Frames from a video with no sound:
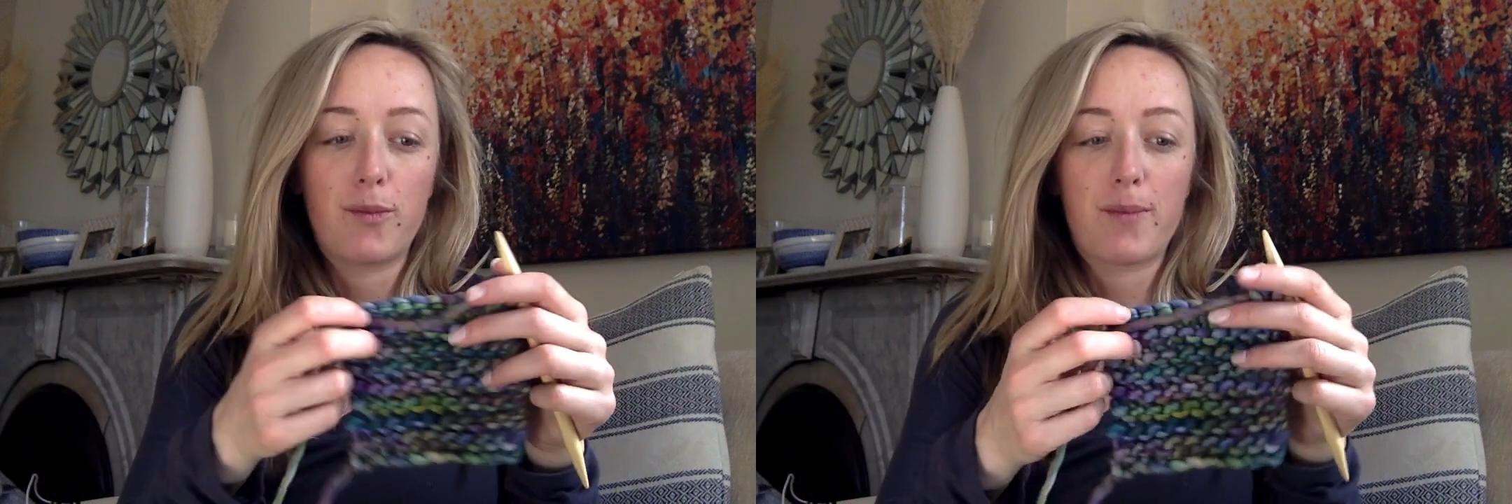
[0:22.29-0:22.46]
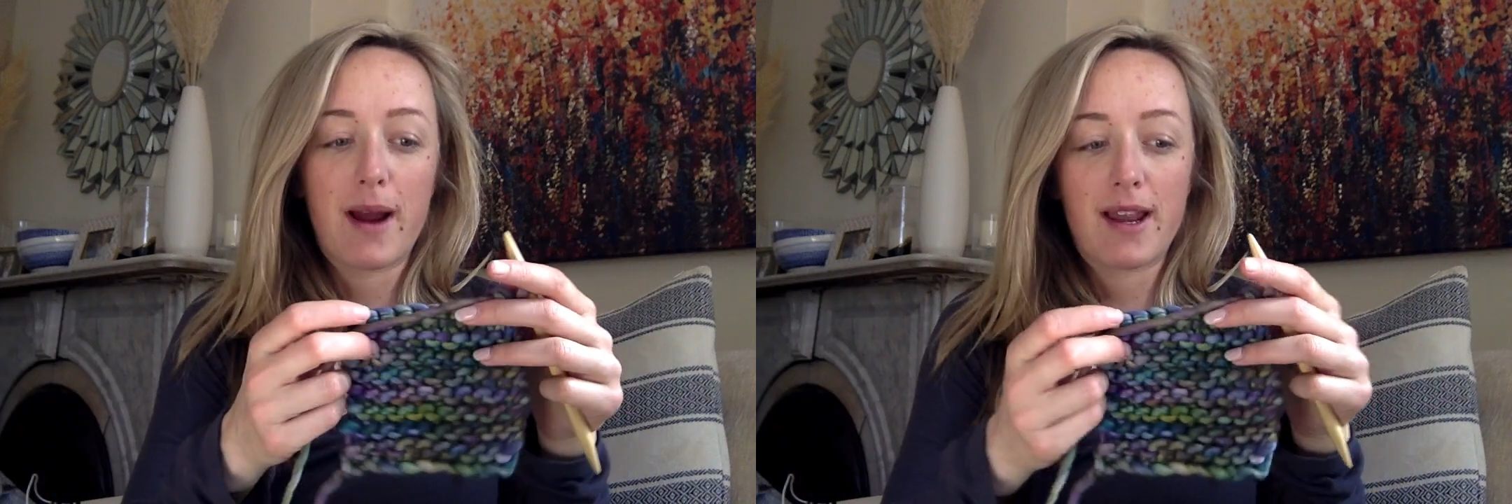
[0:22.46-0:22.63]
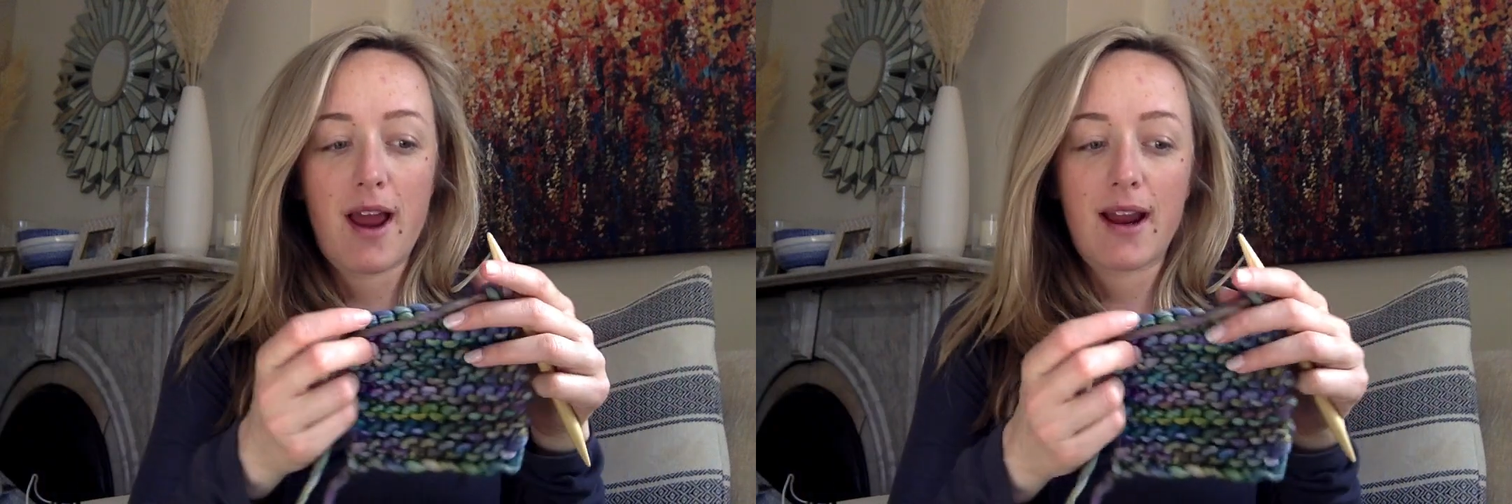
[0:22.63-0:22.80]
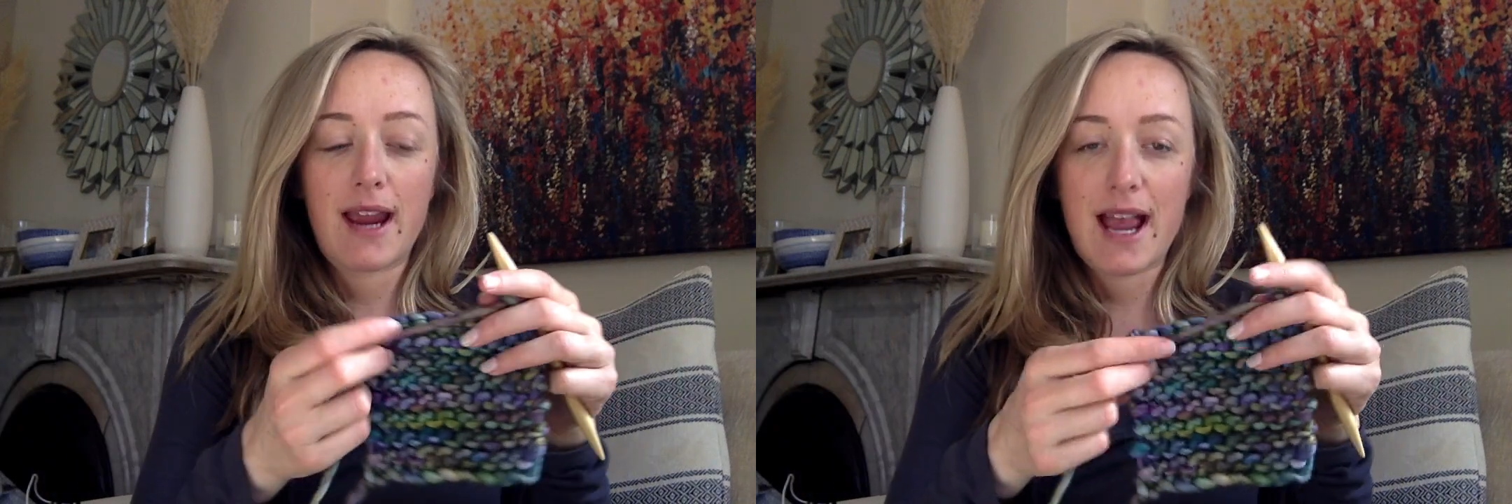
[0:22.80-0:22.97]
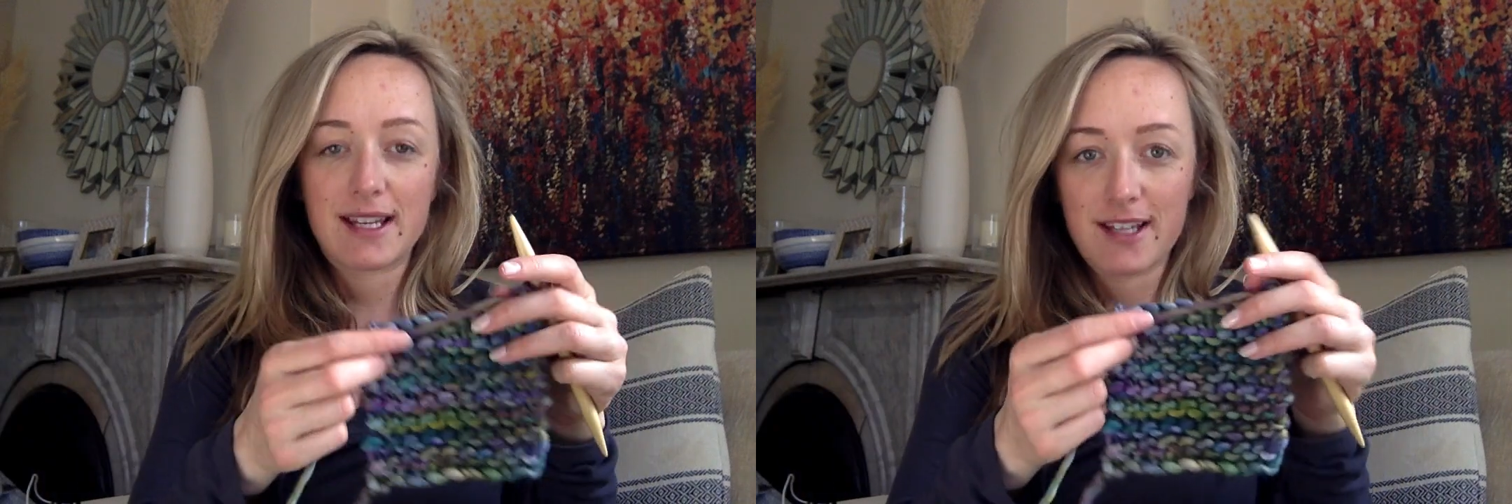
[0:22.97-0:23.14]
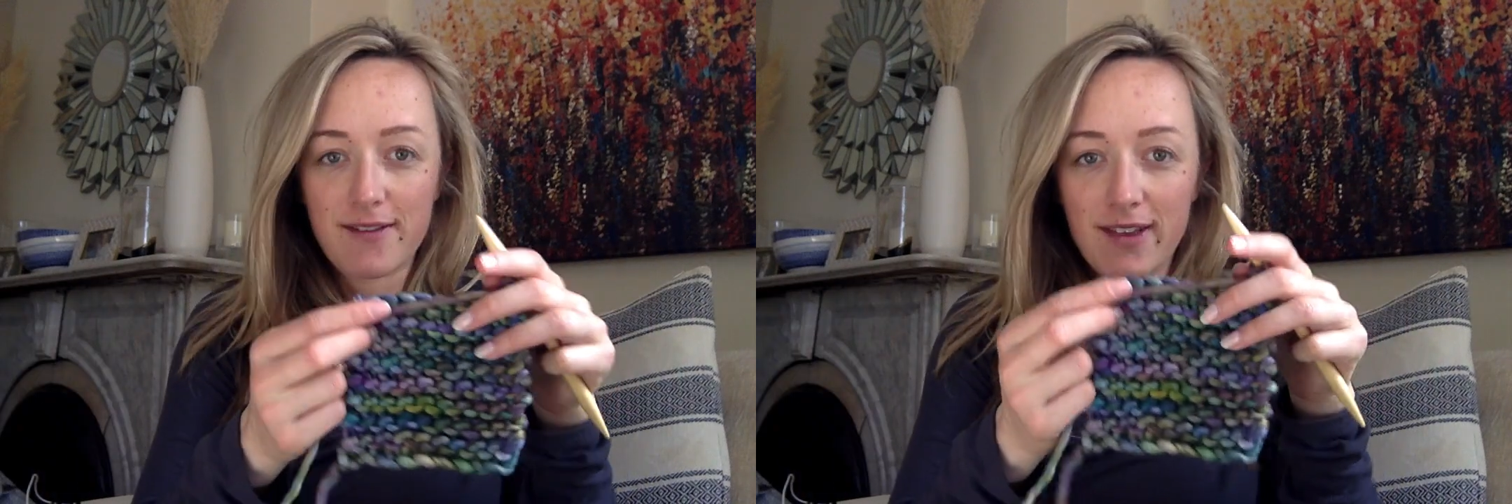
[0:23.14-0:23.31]
by not
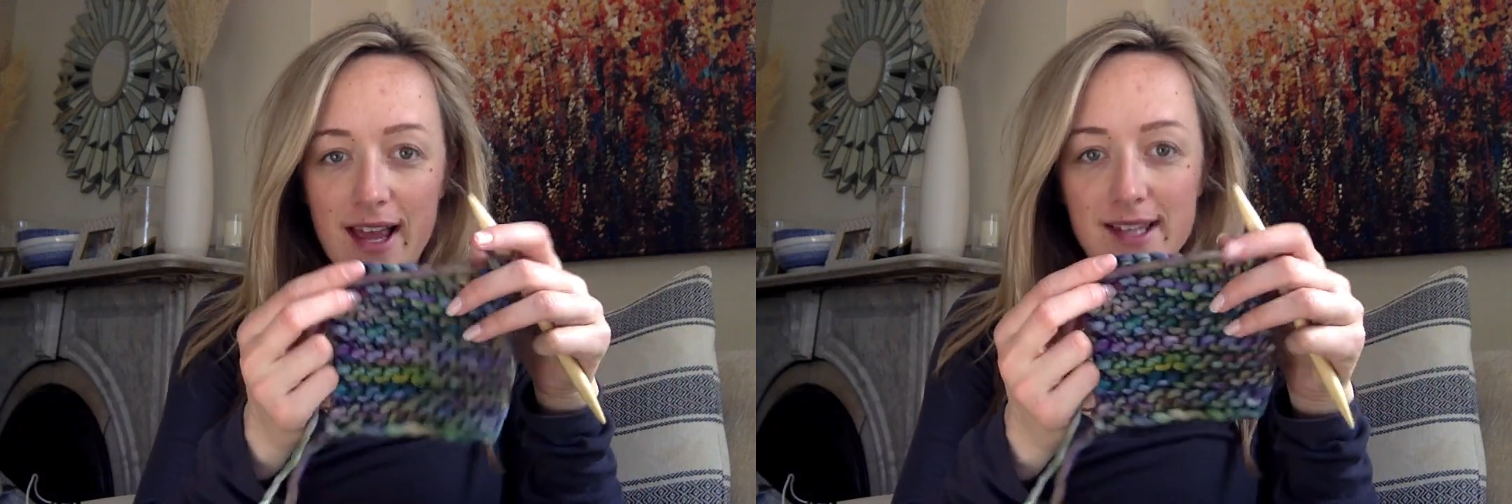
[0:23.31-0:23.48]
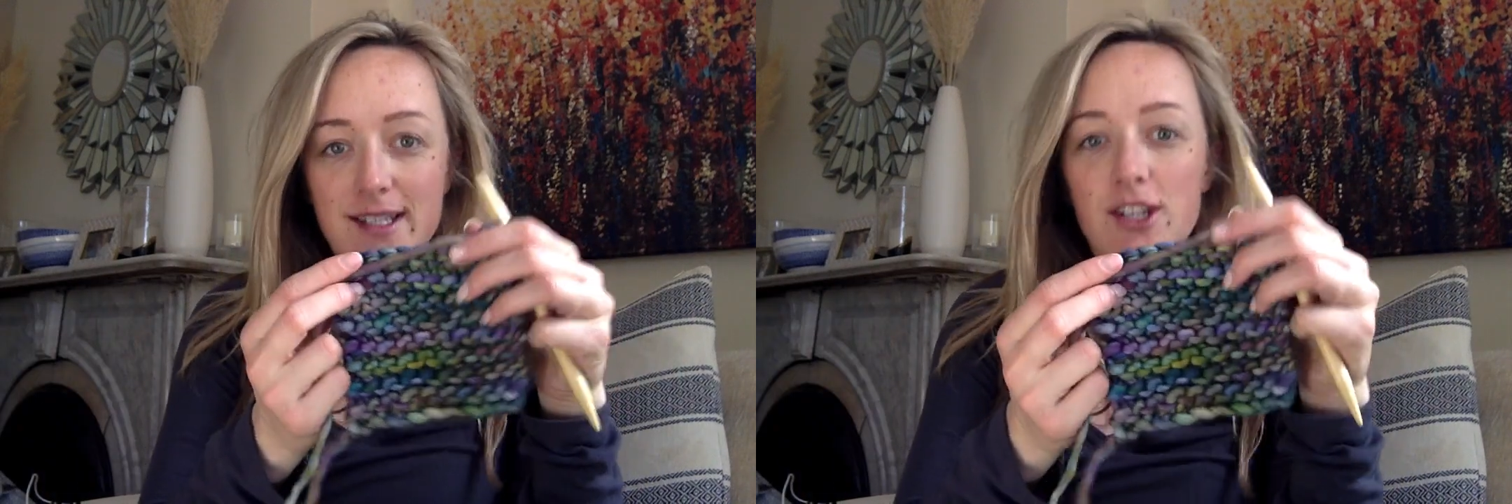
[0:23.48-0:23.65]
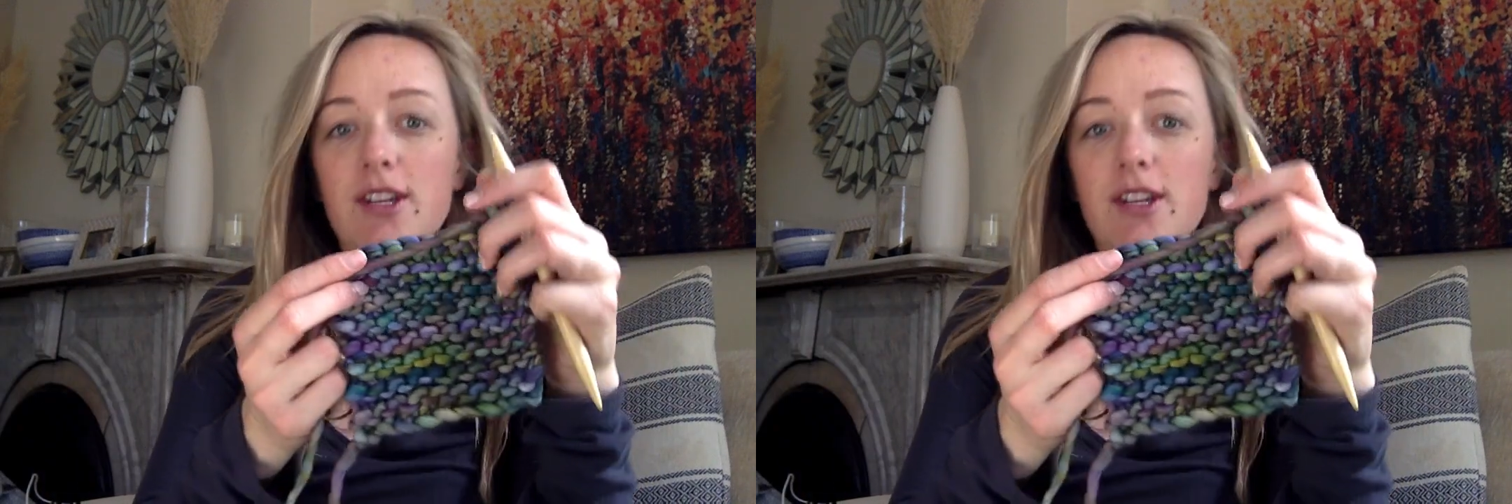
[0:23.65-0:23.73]
casting off the last stitch